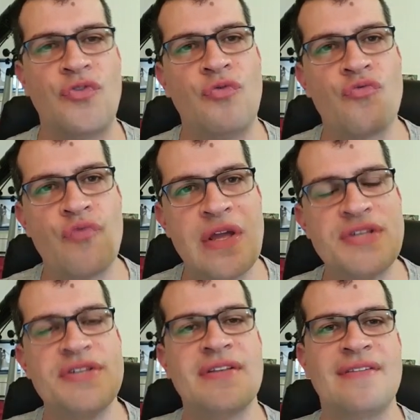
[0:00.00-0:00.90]
to
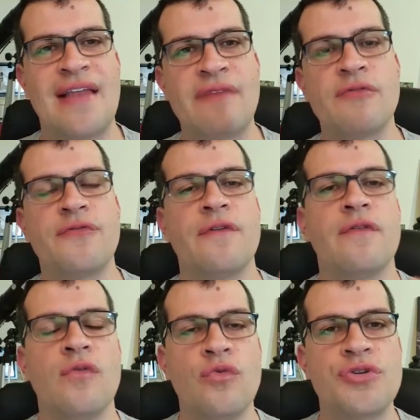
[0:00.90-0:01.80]
reach this level of
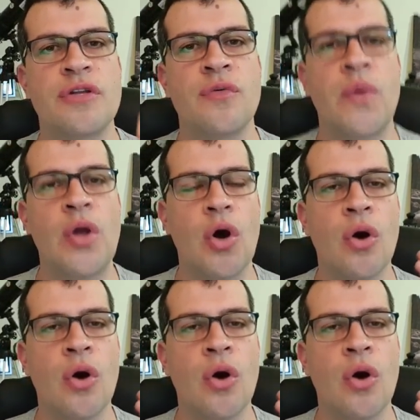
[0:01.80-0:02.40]
evolution that we